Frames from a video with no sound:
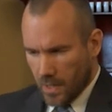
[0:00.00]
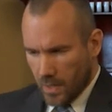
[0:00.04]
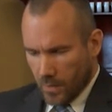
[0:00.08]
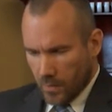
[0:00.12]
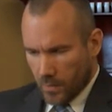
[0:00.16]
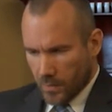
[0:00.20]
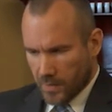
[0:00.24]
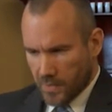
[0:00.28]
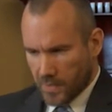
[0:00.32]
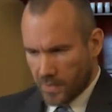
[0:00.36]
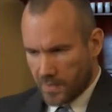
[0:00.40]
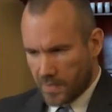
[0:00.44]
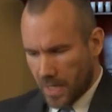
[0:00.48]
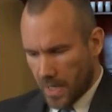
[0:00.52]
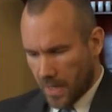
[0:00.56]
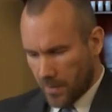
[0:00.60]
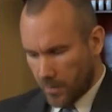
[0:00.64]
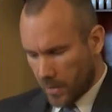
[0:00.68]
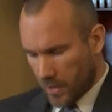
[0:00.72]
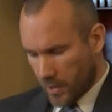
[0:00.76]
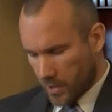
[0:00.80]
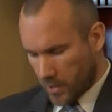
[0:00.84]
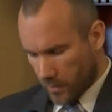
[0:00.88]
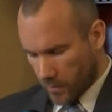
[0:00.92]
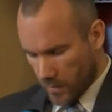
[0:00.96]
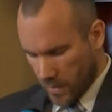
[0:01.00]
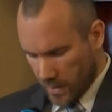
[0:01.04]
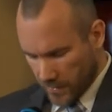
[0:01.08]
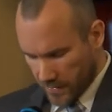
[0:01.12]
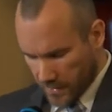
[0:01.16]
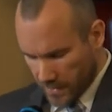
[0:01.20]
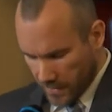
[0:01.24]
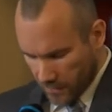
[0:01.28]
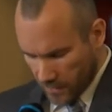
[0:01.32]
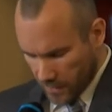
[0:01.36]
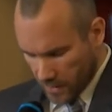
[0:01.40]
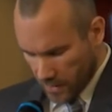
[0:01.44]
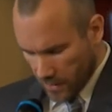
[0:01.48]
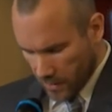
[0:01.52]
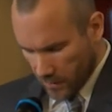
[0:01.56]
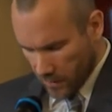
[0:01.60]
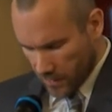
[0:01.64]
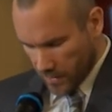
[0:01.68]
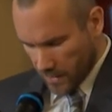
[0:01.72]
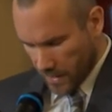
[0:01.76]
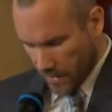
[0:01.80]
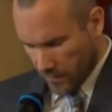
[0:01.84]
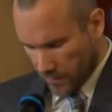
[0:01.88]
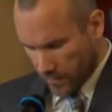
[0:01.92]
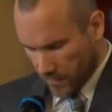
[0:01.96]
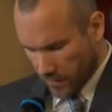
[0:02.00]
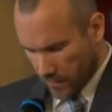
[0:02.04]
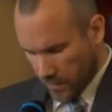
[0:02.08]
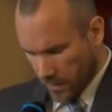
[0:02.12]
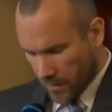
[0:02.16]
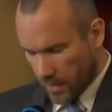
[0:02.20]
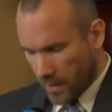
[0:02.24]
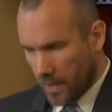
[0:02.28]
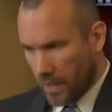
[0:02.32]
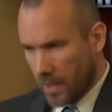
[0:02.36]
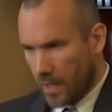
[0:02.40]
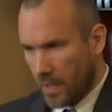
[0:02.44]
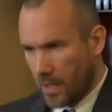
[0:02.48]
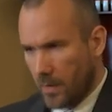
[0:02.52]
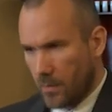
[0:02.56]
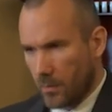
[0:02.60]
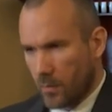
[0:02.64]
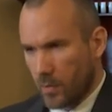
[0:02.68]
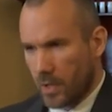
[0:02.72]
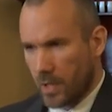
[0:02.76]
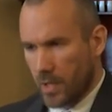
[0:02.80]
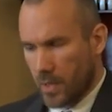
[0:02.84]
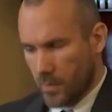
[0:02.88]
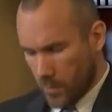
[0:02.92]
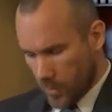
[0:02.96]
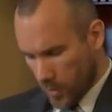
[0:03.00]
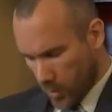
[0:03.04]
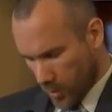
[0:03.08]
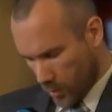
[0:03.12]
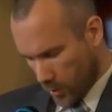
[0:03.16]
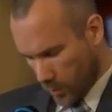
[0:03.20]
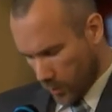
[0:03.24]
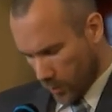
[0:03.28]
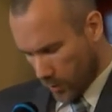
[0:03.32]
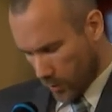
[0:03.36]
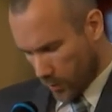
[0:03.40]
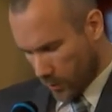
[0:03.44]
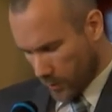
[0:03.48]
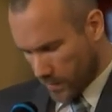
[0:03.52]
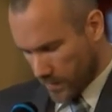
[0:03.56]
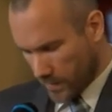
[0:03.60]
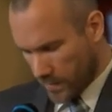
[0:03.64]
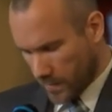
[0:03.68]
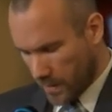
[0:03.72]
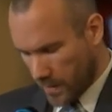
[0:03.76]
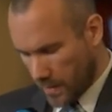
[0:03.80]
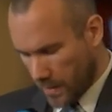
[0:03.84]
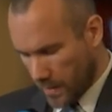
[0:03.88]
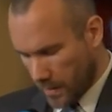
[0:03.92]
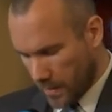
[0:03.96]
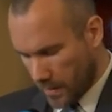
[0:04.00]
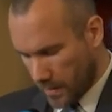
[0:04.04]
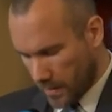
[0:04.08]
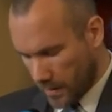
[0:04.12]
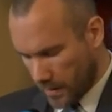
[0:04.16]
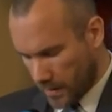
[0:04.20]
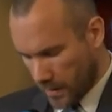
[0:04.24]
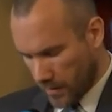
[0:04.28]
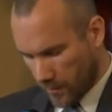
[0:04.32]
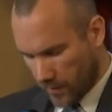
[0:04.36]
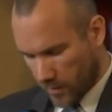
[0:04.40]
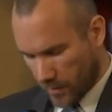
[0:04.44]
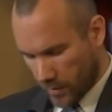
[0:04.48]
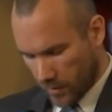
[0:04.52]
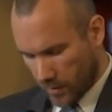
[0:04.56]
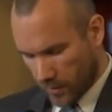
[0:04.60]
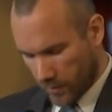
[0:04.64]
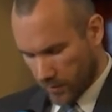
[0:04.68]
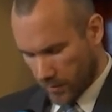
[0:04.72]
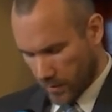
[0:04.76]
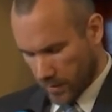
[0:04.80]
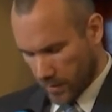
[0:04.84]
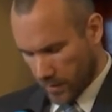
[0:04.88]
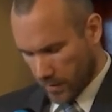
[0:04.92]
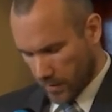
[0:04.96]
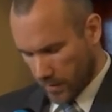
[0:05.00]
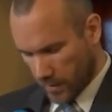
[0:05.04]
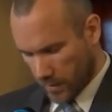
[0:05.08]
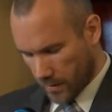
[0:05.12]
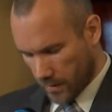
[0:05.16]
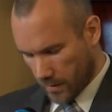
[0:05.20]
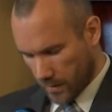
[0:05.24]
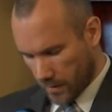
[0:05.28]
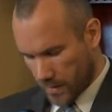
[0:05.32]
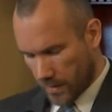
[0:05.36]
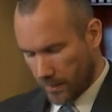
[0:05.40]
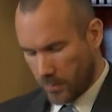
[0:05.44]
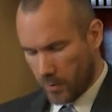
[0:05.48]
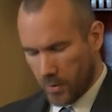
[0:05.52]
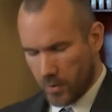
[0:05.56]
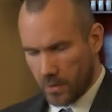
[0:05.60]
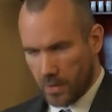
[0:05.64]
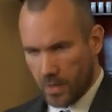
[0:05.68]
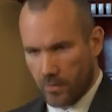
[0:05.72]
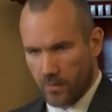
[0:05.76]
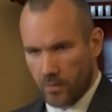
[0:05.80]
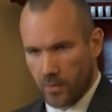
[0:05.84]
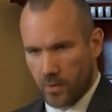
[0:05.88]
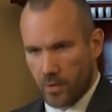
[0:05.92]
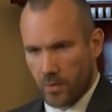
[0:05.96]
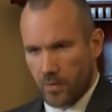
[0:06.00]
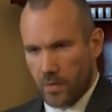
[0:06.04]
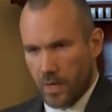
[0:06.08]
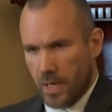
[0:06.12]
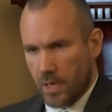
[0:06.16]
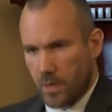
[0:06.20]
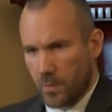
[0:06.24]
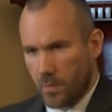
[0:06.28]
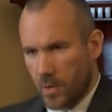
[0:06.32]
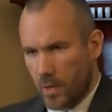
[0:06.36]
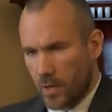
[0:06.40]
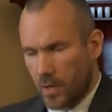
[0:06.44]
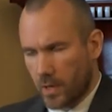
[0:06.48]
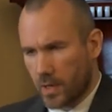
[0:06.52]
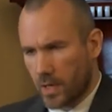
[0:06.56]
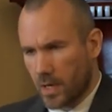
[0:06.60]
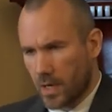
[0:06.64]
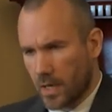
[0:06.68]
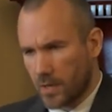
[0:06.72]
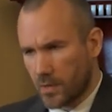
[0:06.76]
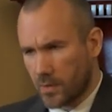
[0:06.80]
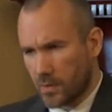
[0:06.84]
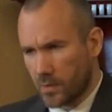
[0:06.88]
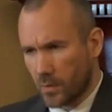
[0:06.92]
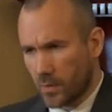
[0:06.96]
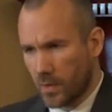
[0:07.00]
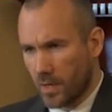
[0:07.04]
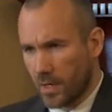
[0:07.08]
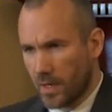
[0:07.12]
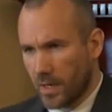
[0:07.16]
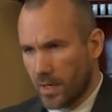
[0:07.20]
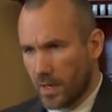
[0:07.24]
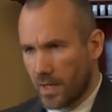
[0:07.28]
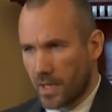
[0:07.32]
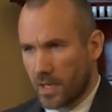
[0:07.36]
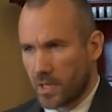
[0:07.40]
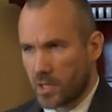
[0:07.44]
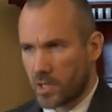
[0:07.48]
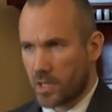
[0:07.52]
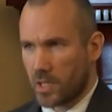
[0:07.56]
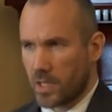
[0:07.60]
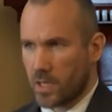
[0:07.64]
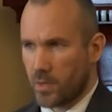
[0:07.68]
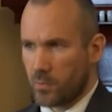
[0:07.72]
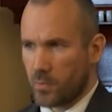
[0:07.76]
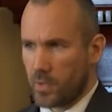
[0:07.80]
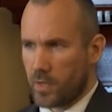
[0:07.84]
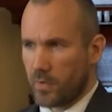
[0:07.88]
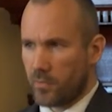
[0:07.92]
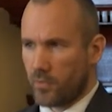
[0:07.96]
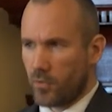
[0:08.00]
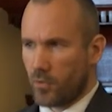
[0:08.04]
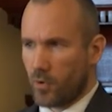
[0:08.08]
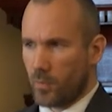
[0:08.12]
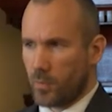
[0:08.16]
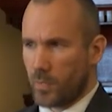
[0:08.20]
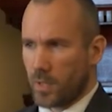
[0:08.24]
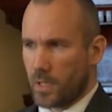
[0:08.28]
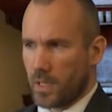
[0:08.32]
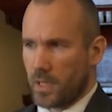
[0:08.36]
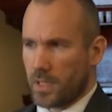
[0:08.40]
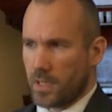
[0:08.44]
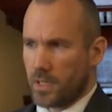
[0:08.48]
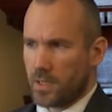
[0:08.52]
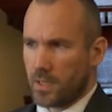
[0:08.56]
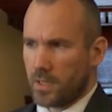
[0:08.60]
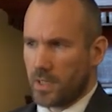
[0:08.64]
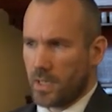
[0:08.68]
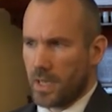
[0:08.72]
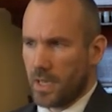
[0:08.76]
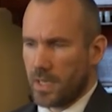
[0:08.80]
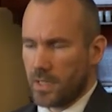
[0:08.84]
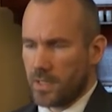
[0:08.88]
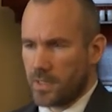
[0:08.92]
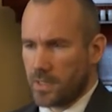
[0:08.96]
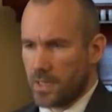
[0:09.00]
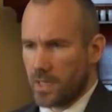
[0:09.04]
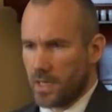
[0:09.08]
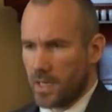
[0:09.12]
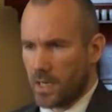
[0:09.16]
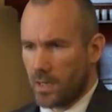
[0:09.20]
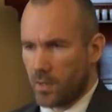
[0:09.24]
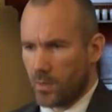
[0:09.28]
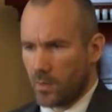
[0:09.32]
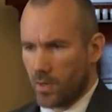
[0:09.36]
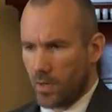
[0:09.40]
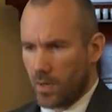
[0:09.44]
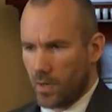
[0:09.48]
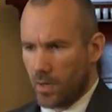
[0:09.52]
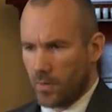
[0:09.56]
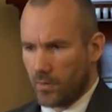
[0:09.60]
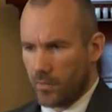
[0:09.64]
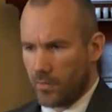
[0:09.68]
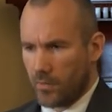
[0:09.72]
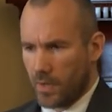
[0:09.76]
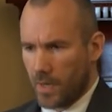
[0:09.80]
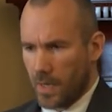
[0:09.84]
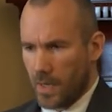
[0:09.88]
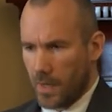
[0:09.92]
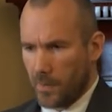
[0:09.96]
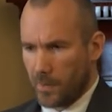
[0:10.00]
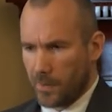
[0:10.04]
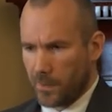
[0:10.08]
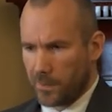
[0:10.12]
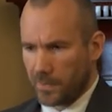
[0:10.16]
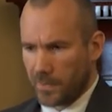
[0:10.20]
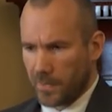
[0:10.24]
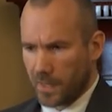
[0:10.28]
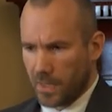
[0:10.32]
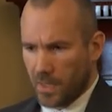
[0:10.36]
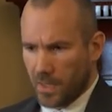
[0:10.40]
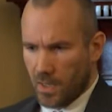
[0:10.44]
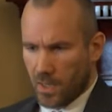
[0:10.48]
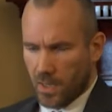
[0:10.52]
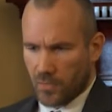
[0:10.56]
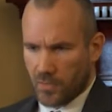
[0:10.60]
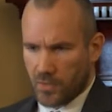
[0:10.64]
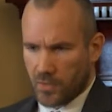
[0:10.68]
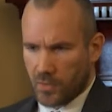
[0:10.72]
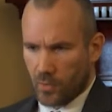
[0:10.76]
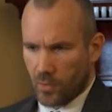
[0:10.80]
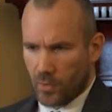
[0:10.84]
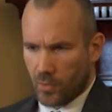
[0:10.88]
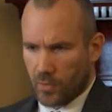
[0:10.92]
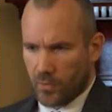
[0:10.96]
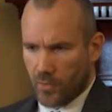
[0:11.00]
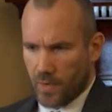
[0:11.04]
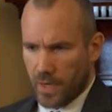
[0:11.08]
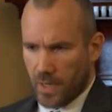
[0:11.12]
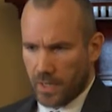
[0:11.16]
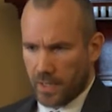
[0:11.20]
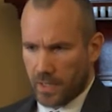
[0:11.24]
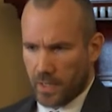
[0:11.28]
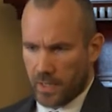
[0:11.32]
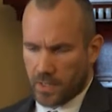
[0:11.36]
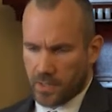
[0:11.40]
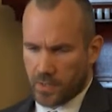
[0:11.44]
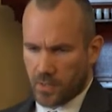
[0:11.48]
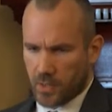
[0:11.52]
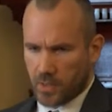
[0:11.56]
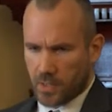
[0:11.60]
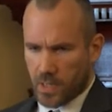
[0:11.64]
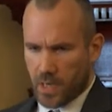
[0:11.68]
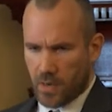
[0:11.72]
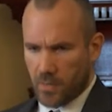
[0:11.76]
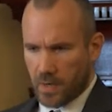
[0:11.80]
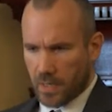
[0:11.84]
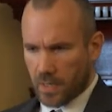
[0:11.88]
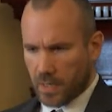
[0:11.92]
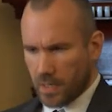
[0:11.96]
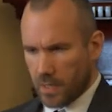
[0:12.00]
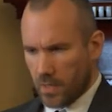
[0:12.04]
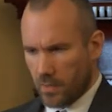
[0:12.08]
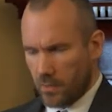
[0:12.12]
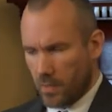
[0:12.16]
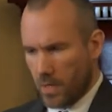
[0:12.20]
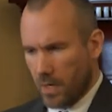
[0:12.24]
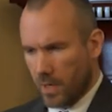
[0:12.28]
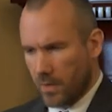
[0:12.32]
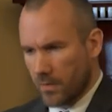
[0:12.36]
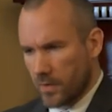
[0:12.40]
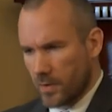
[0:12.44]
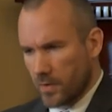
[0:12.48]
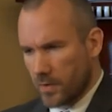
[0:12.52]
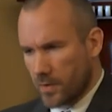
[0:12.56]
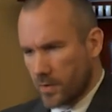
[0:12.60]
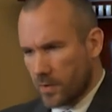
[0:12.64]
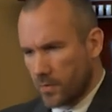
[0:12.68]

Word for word: was established around 1707. William Hope, who was the deputy governor of Edinburgh Castle, actually reformulated the idea of sword fighting. It's not directly relevant